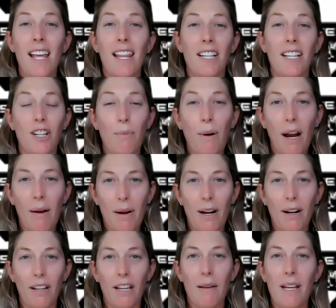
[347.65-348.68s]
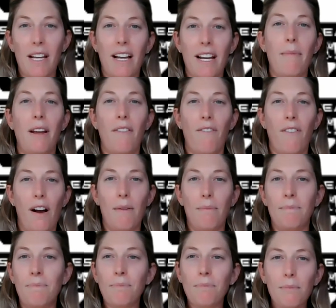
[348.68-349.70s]
This should primarily be coming
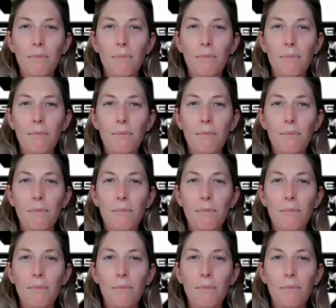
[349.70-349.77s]
from